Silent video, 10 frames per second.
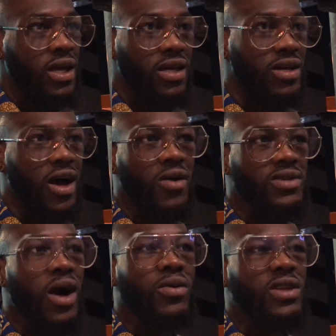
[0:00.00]
You know,
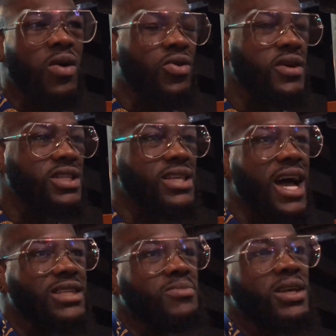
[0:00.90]
don't don't
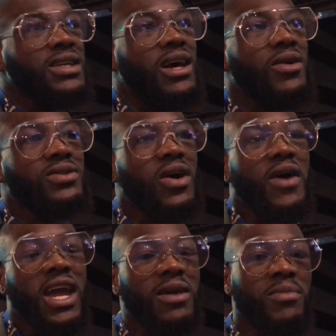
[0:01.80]
criticize me don't don't
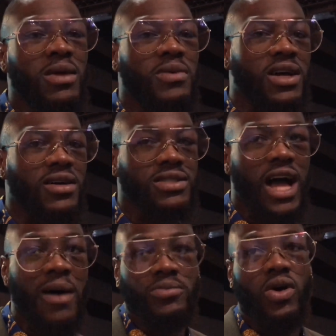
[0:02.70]
hate me because
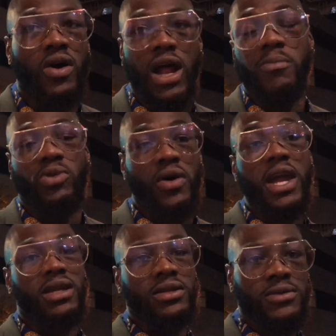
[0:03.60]
I'm doing I'm
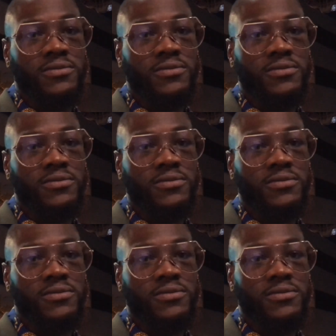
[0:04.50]
great.